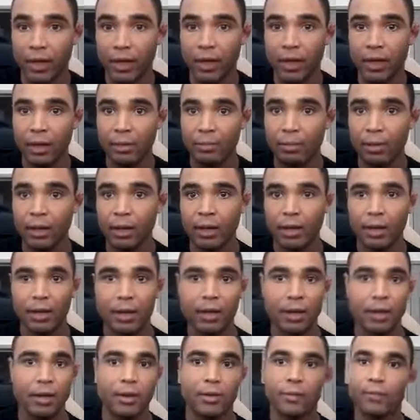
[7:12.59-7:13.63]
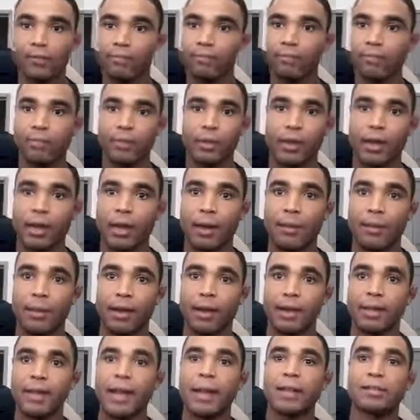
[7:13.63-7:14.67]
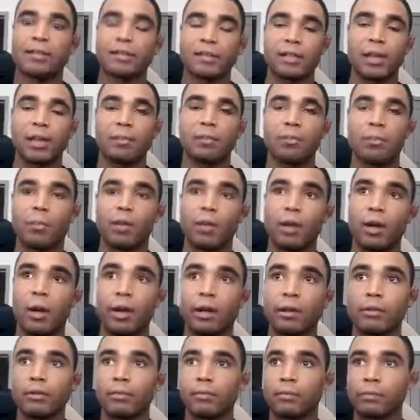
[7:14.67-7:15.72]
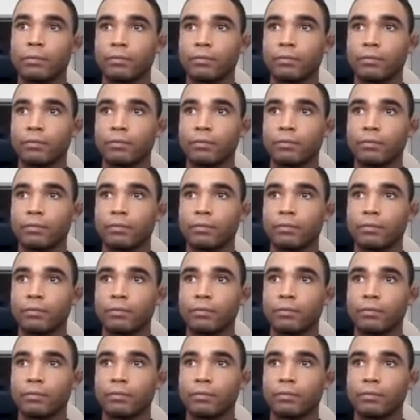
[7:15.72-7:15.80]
hip, I mean, that's step one.